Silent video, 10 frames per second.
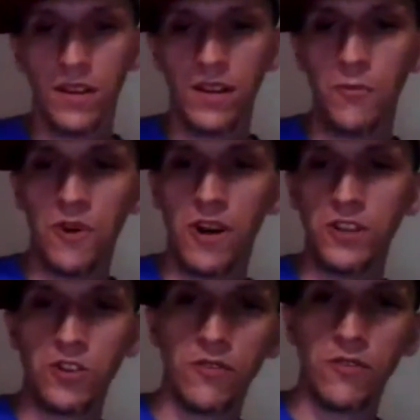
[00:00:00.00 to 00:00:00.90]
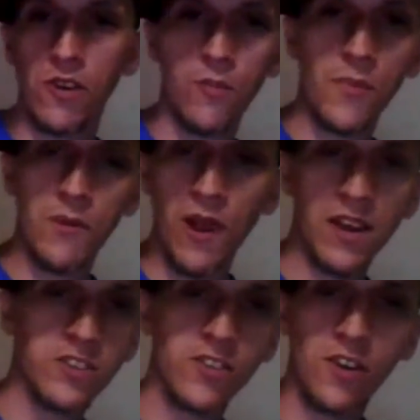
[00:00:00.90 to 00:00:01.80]
God watch over all my
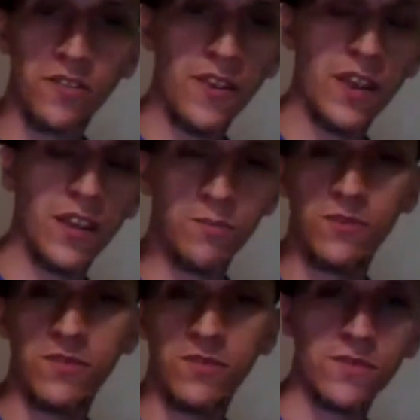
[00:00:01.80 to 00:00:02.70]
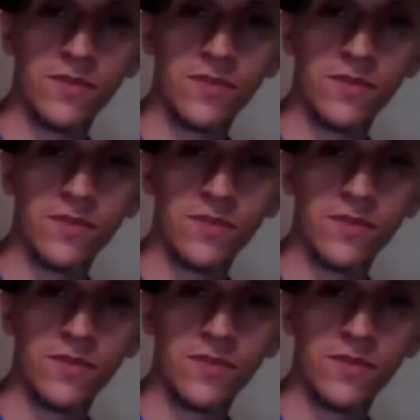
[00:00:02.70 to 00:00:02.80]
Rockstar fams,